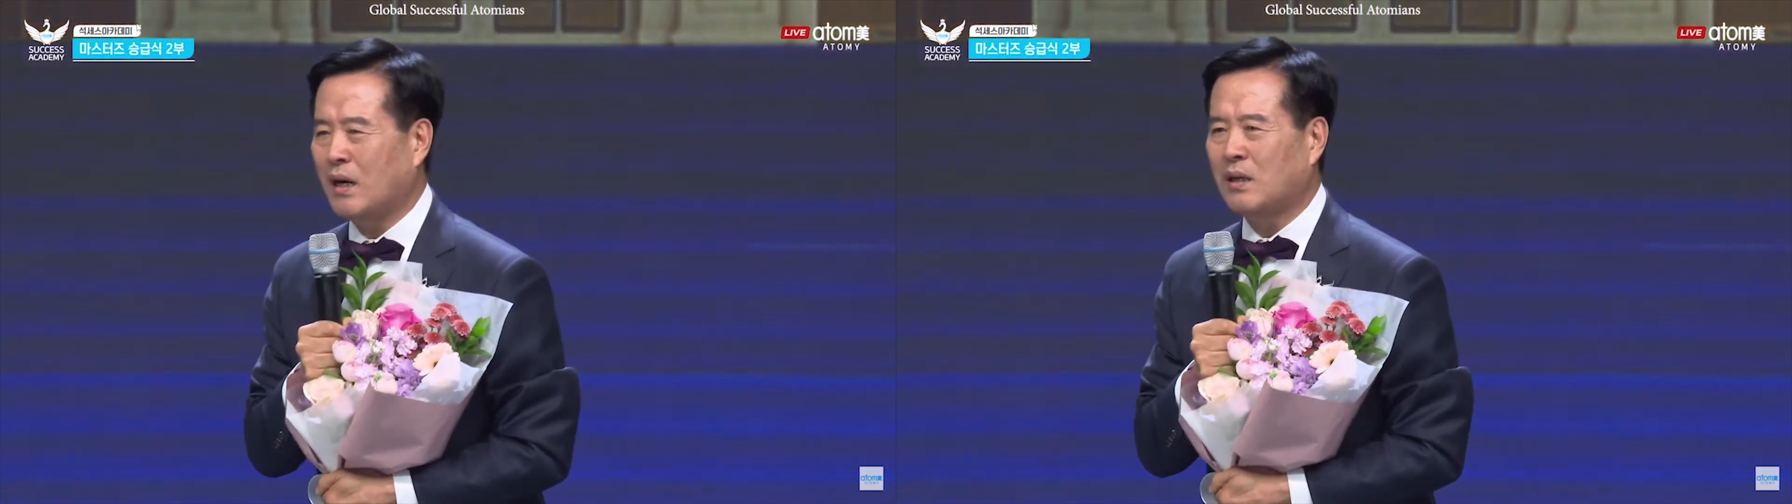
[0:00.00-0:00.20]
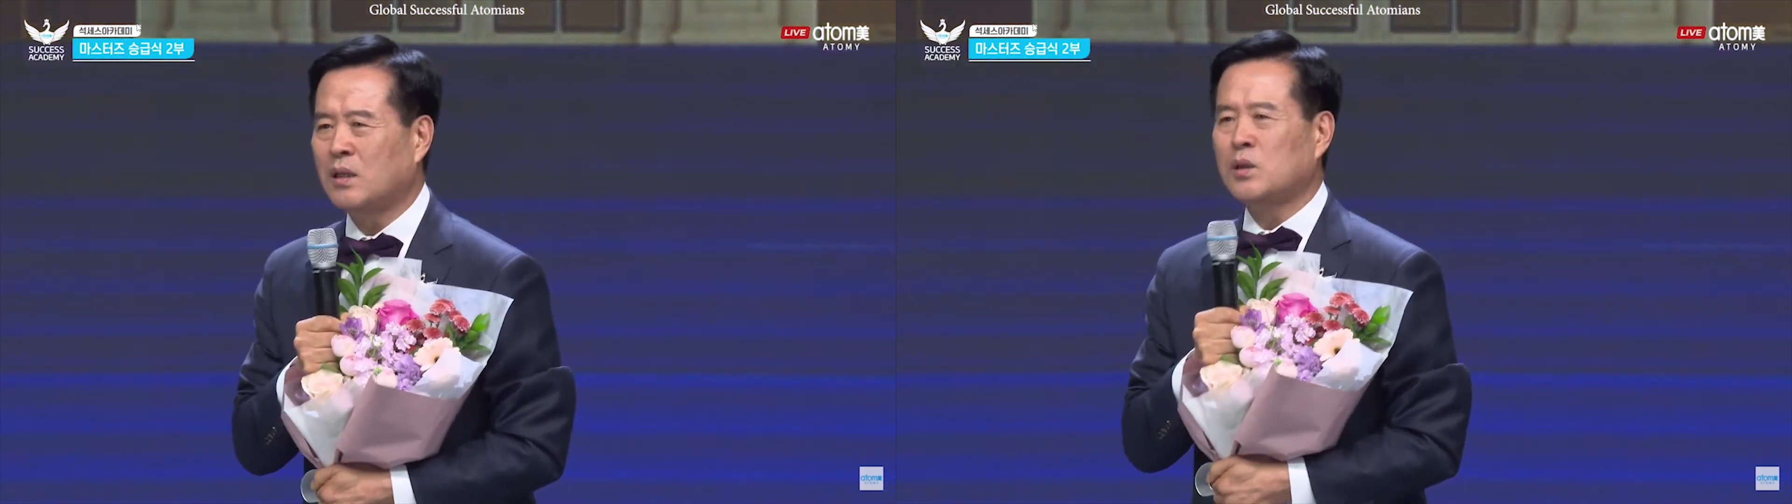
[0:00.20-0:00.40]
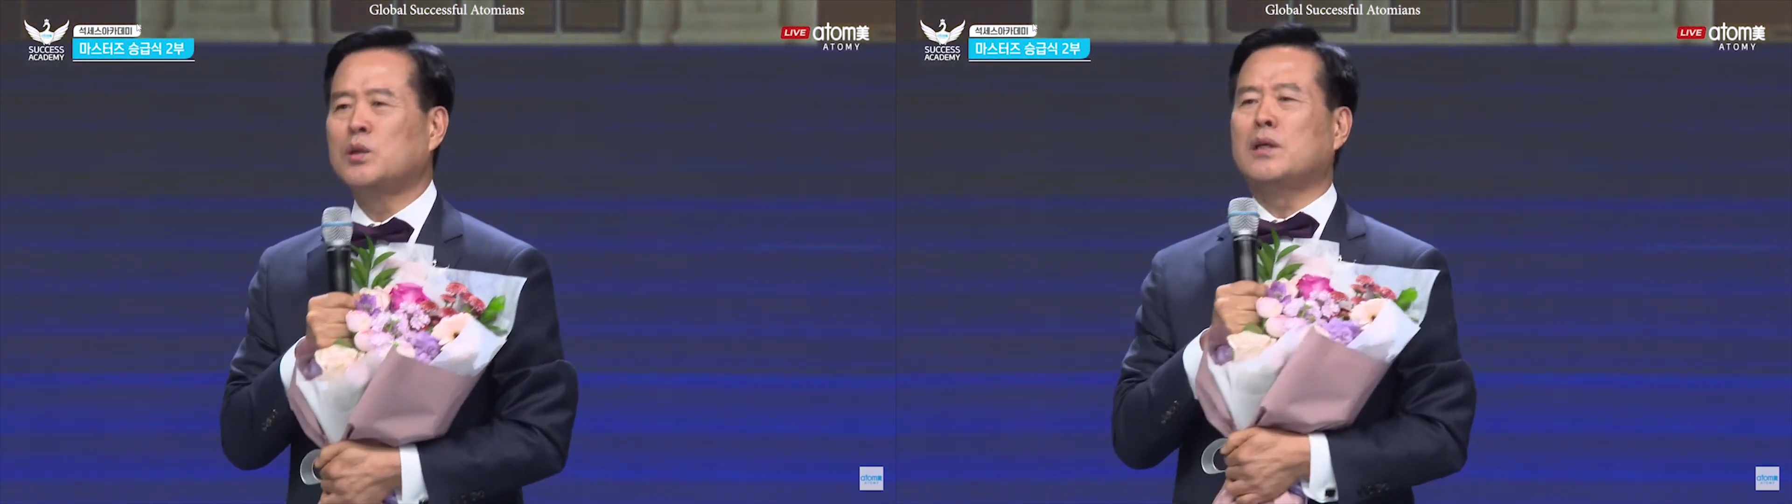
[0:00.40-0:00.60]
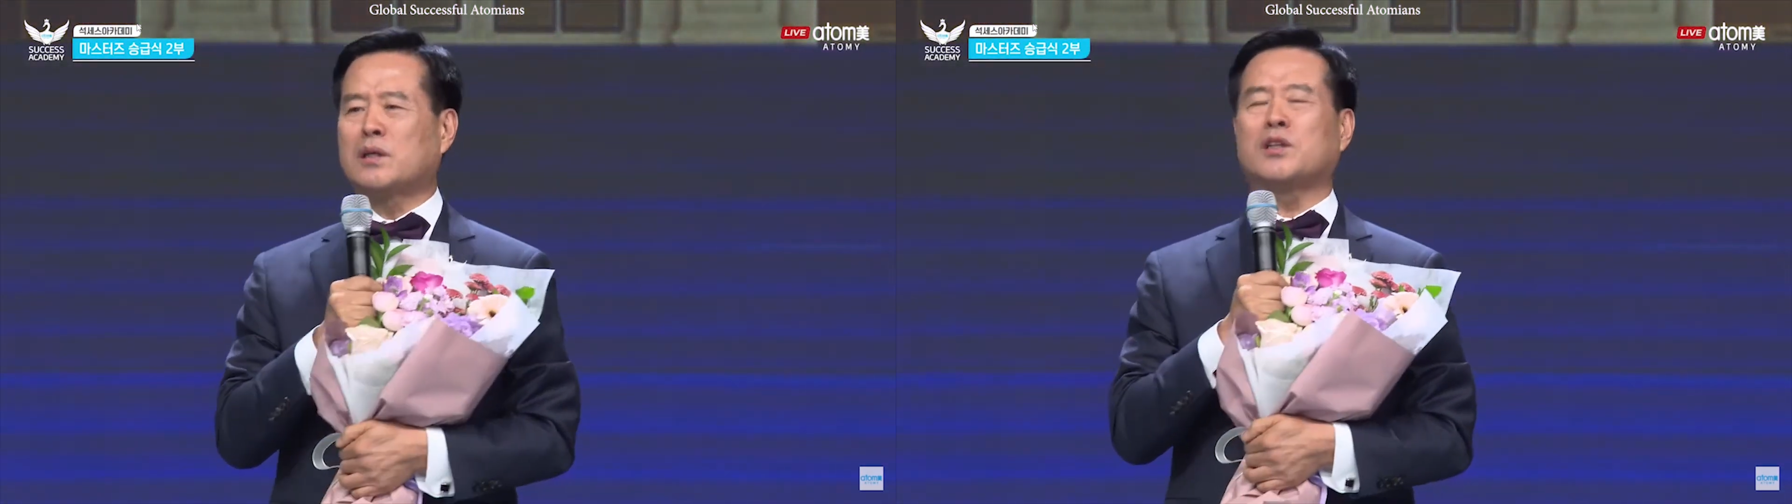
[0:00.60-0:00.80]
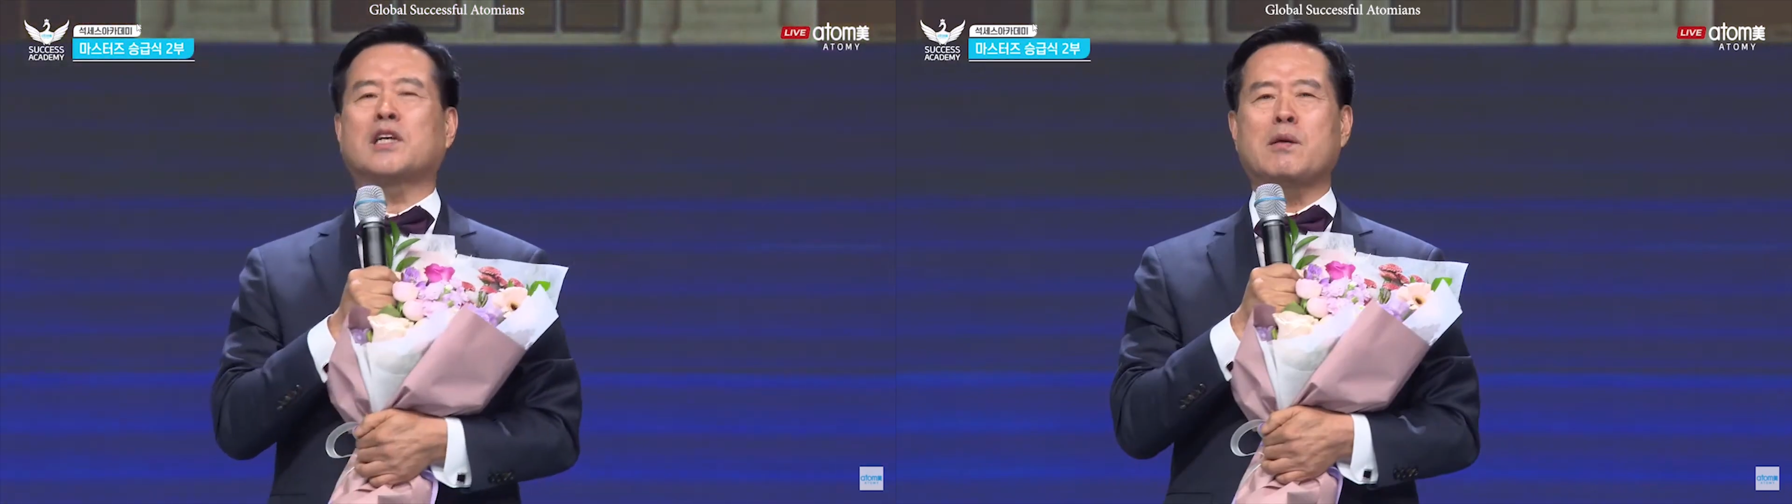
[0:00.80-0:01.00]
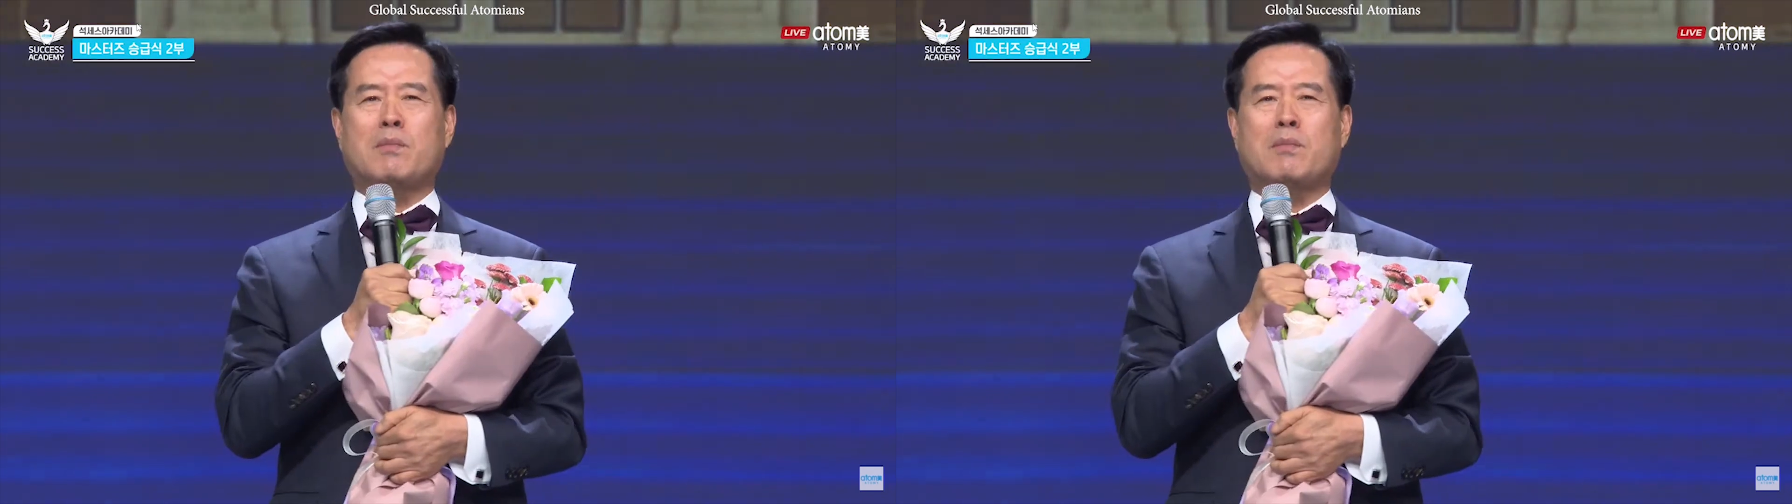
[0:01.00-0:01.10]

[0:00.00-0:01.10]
a successful life